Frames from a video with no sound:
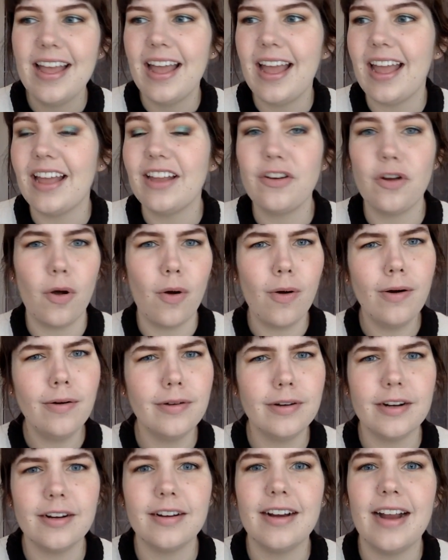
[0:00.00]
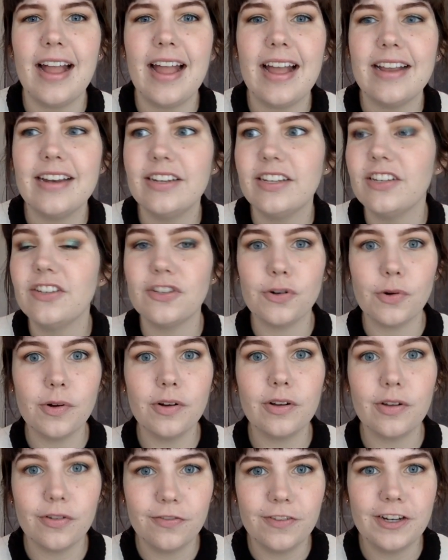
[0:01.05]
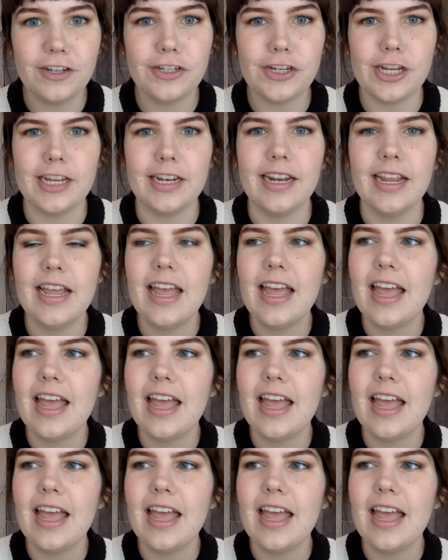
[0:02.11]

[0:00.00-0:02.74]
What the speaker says: and horror and historical fiction.